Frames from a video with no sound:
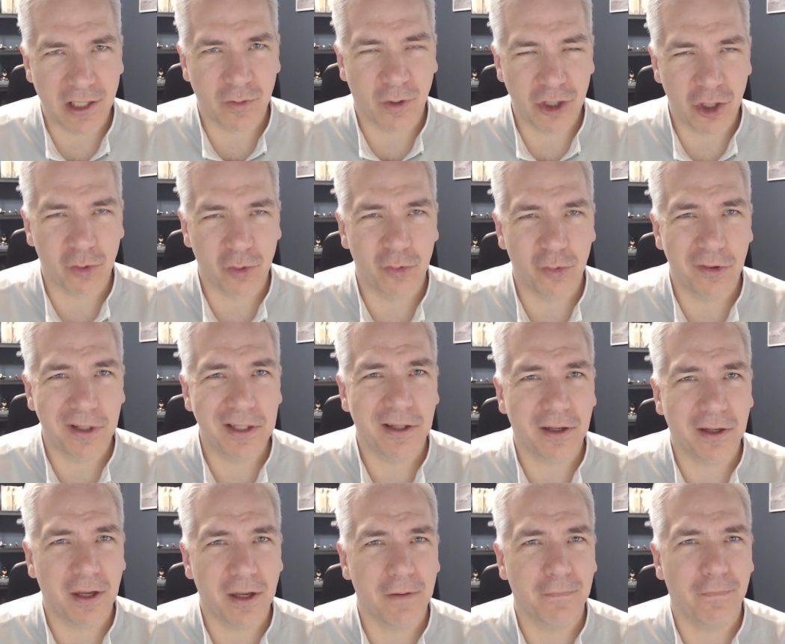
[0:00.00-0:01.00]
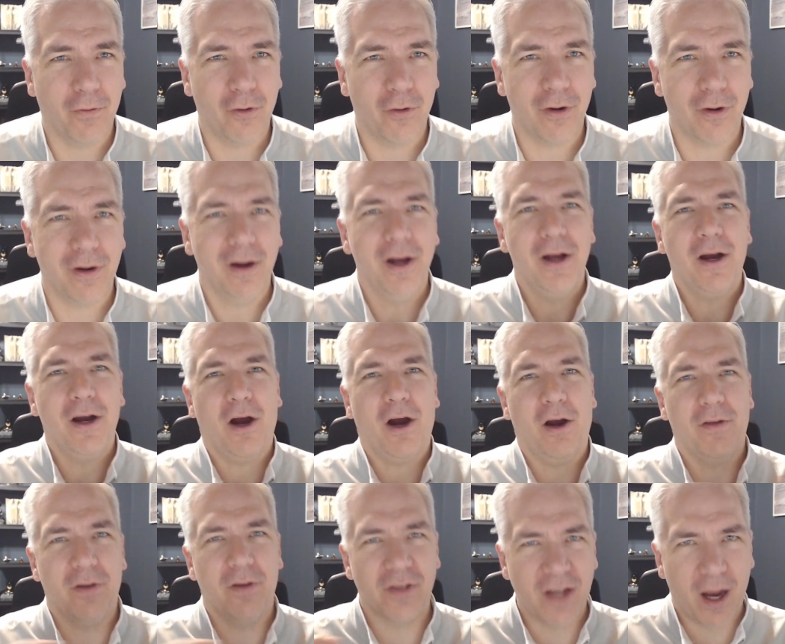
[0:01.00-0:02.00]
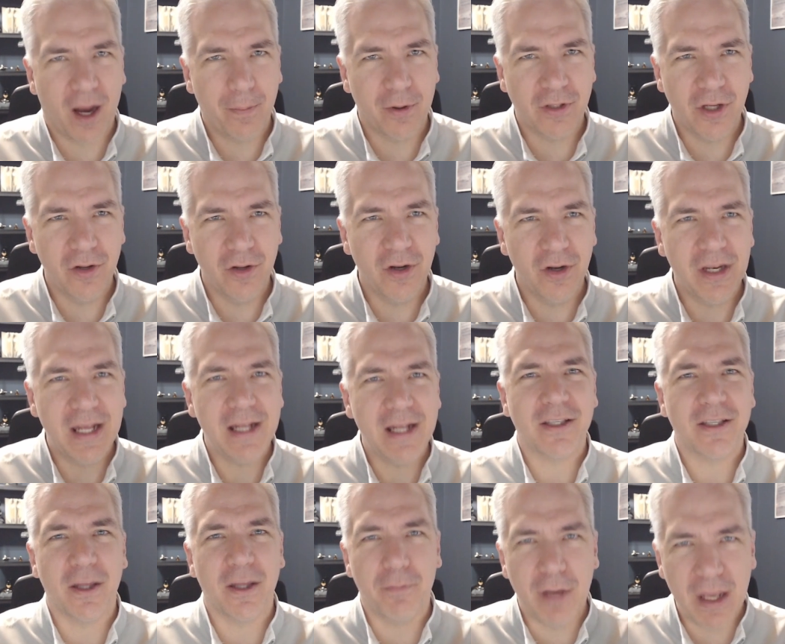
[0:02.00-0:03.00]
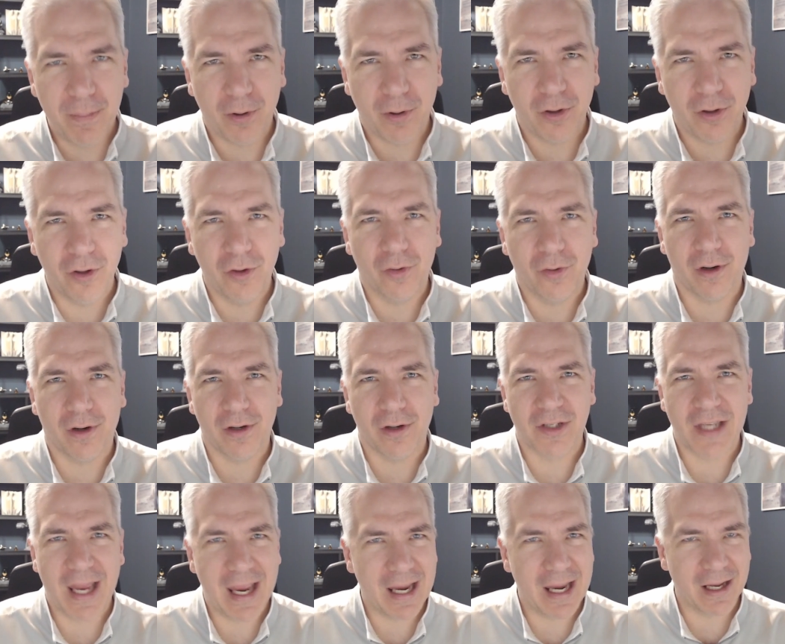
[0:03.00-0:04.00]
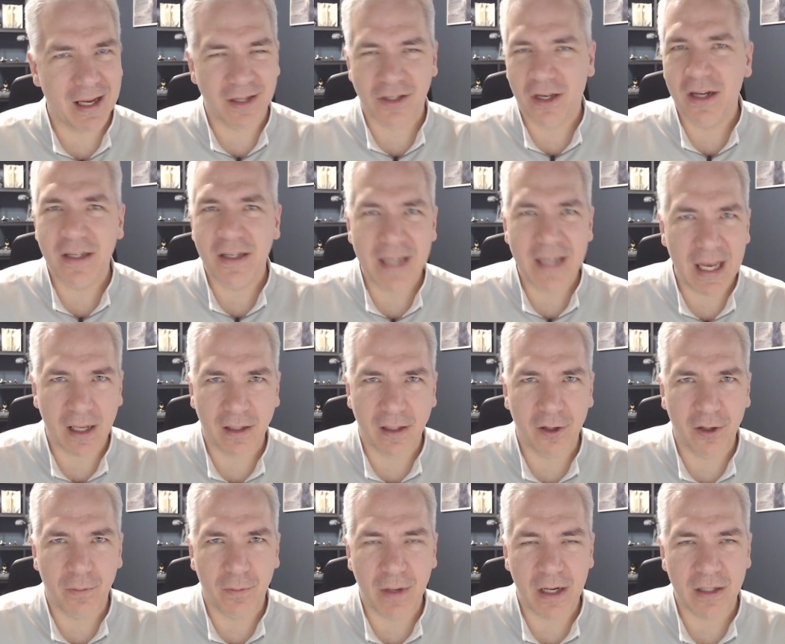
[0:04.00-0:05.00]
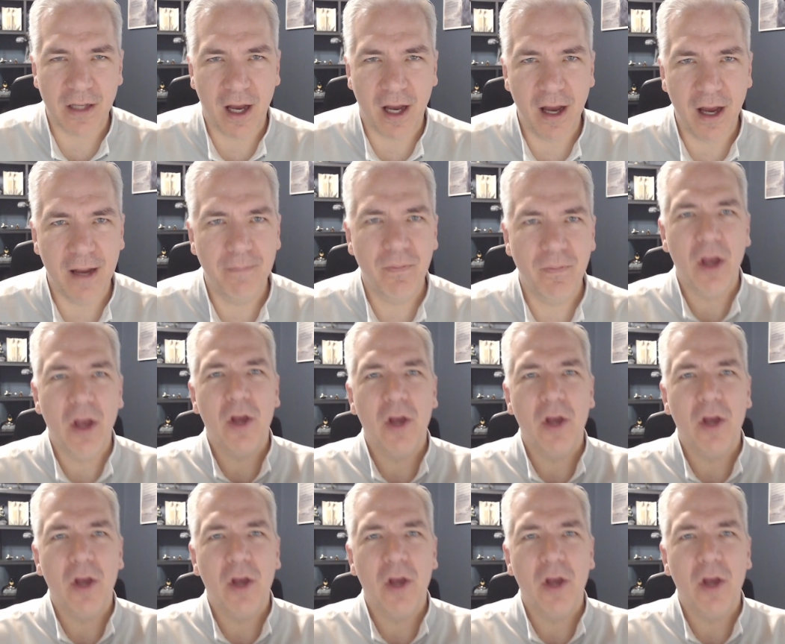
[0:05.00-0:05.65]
What you're really looking for are those opportunities, the people who are saying it's going to take a little bit of time.